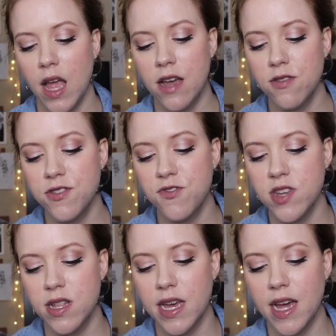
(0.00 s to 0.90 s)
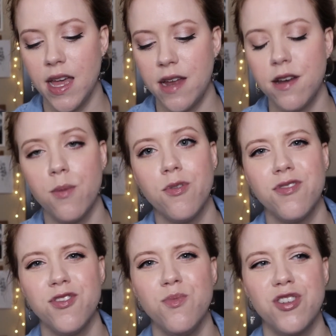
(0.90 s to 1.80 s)
I also feel like I ended up
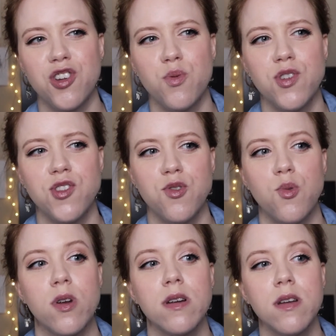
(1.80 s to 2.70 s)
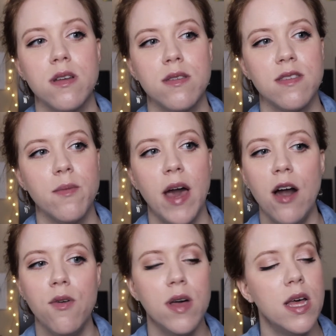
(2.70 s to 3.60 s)
with too much original work
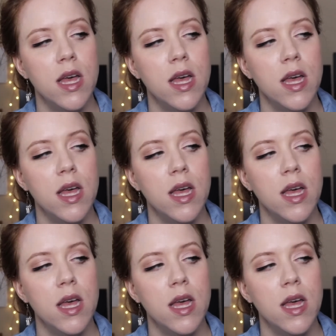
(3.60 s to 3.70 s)
somehow.